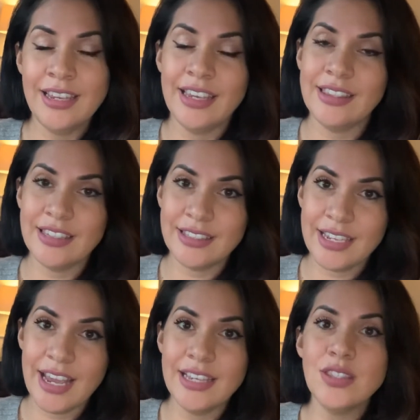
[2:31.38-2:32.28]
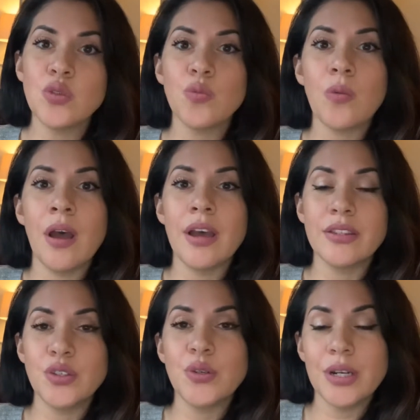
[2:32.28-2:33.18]
in this case,
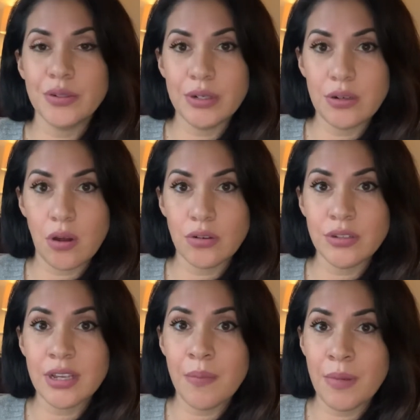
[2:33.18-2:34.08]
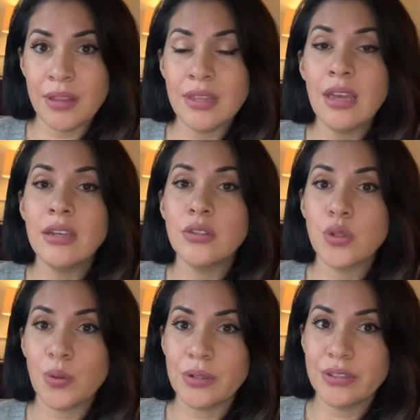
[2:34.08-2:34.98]
$200 a month
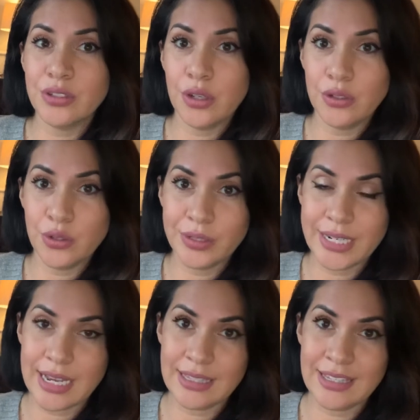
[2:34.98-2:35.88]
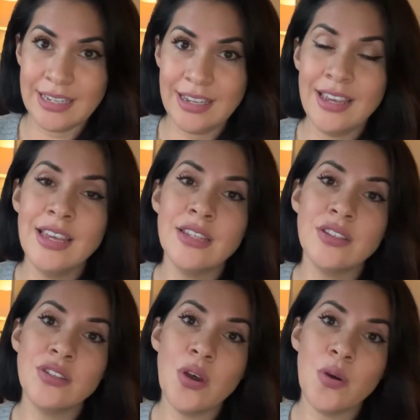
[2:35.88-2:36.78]
towards your debt.
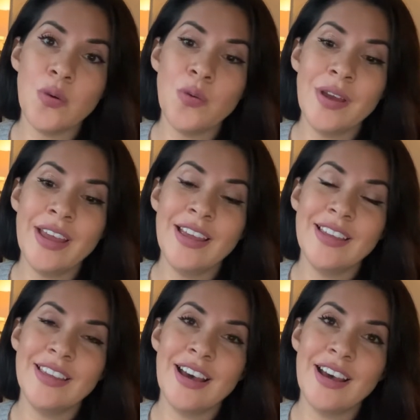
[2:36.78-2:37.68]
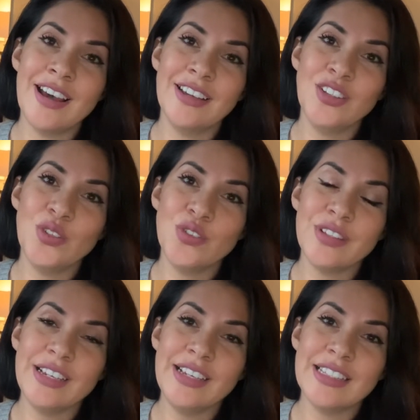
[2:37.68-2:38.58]
So
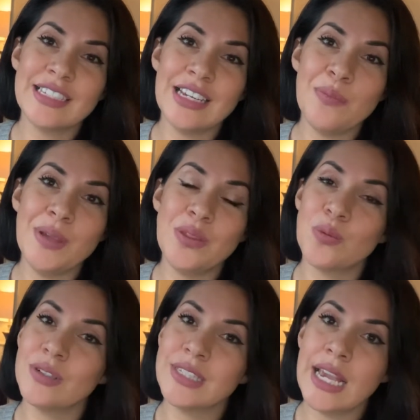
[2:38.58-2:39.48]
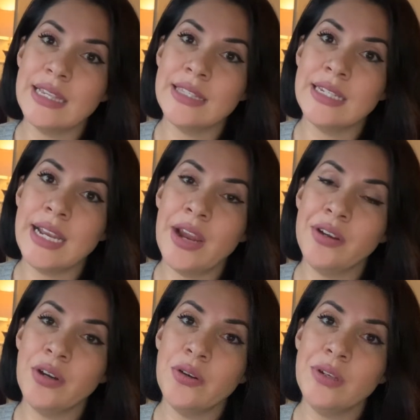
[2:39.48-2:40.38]
usually it's going to be the worst case
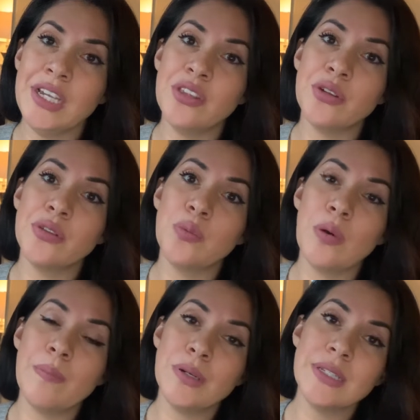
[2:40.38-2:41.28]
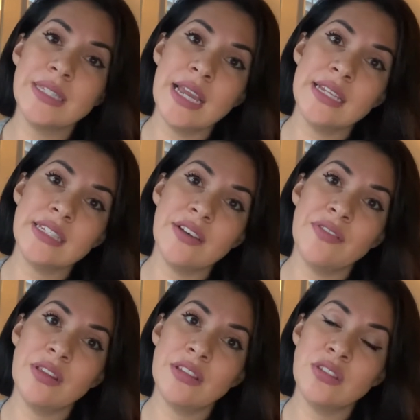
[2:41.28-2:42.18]
scenario, either the 1% of
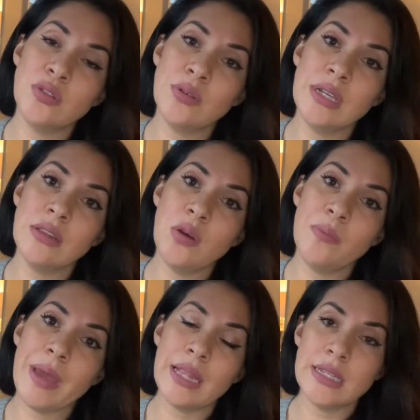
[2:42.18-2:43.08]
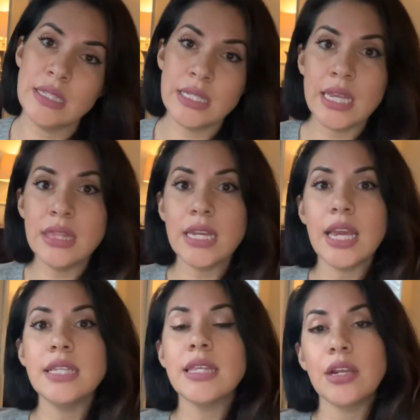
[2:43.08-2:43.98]
a student loan balance in the
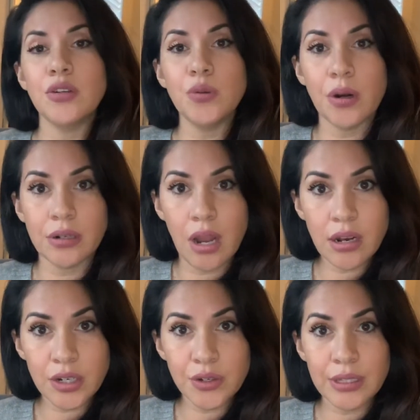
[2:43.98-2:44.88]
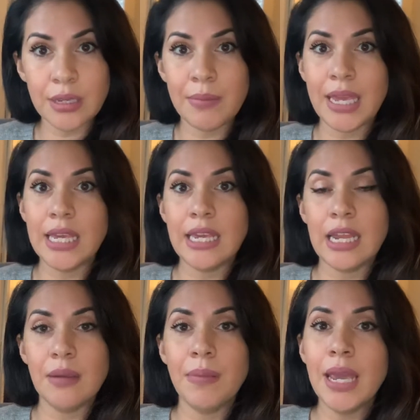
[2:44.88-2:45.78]
case that you are not currently making
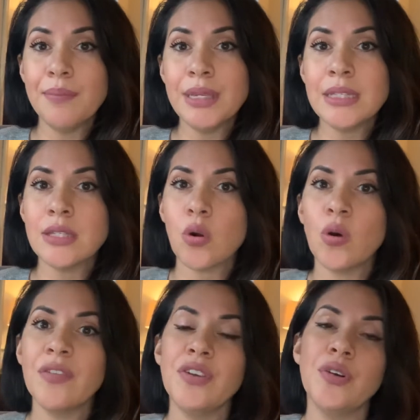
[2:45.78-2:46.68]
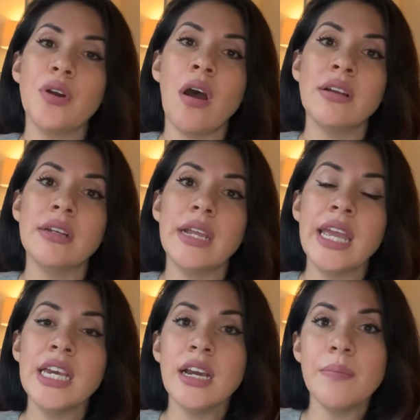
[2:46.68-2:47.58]
any payments, or if you're on an
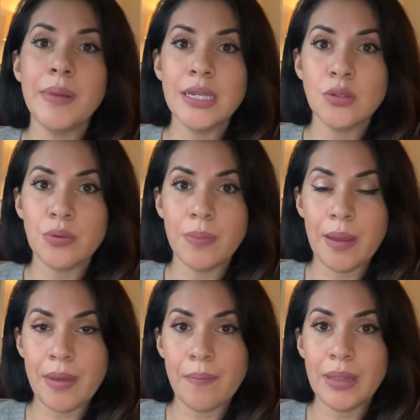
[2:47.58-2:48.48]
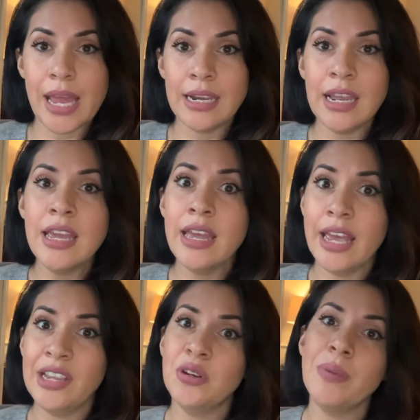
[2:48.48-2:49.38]
income-based repayment plan
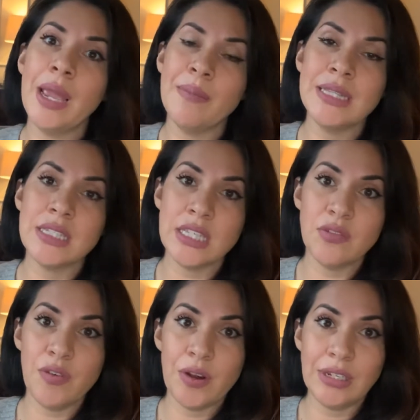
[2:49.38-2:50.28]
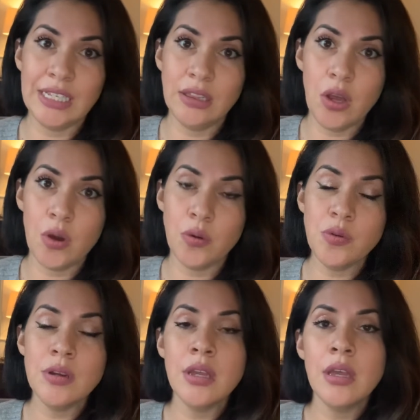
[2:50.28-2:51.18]
and your payment is fairly
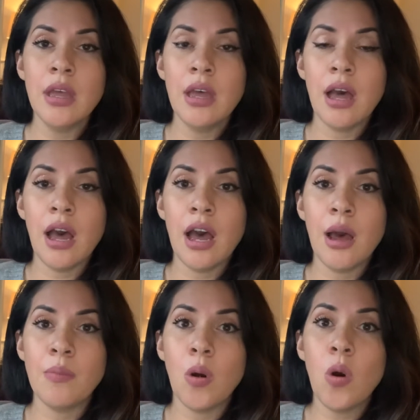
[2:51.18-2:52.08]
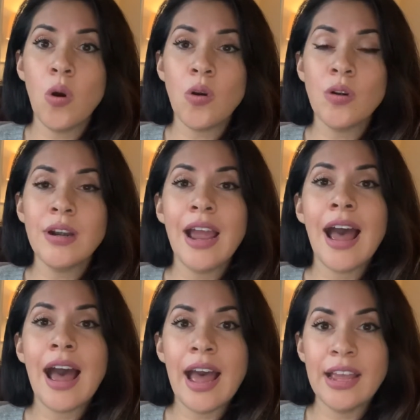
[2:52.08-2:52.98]
low, or
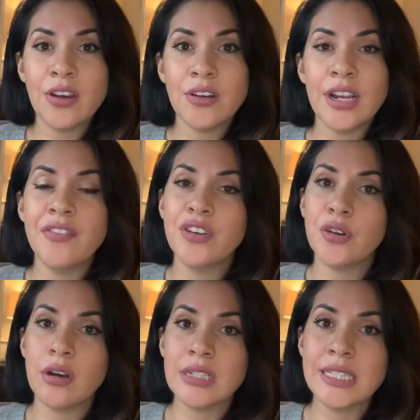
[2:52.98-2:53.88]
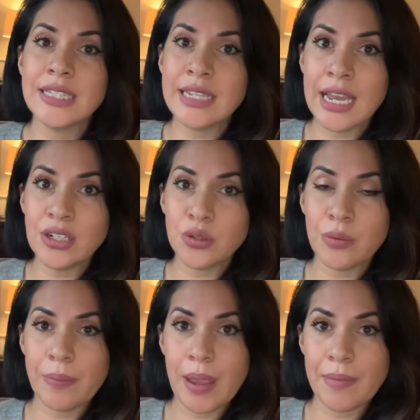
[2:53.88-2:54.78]
higher if you're on a standard
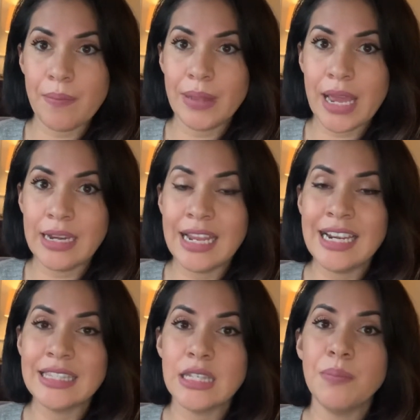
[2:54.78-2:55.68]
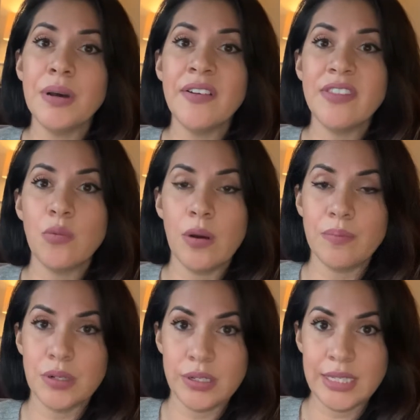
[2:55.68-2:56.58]
repayment plan and it's above the
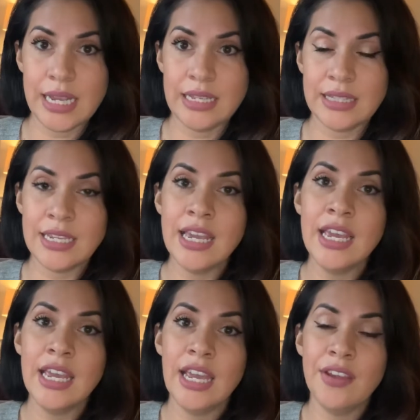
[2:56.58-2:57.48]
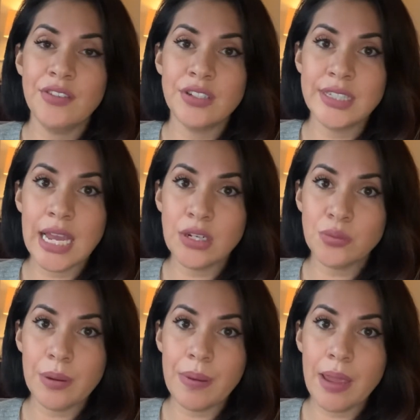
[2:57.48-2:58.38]
1%. If your standard
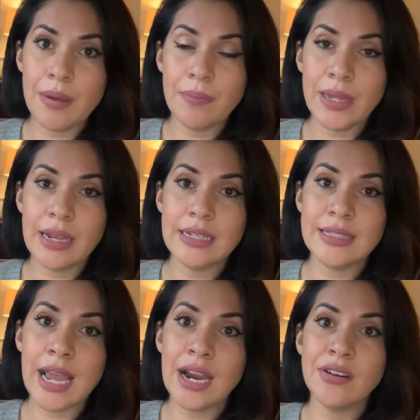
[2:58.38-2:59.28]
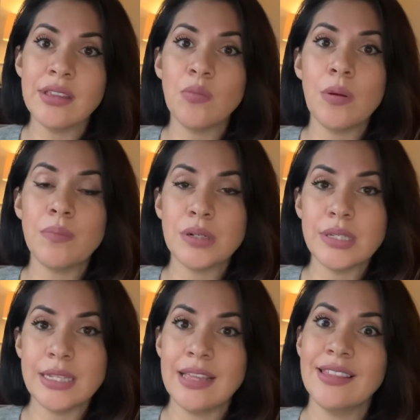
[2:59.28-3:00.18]
repayment plan is higher than
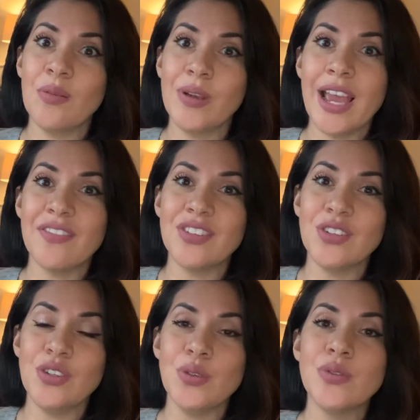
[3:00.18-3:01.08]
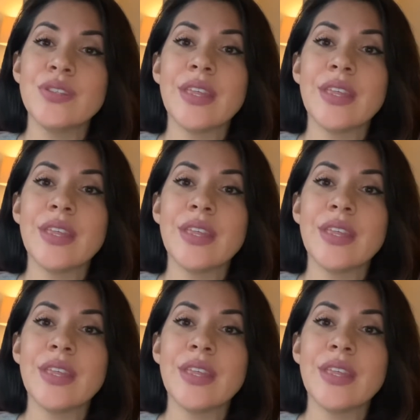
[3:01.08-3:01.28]
1%, then we have to use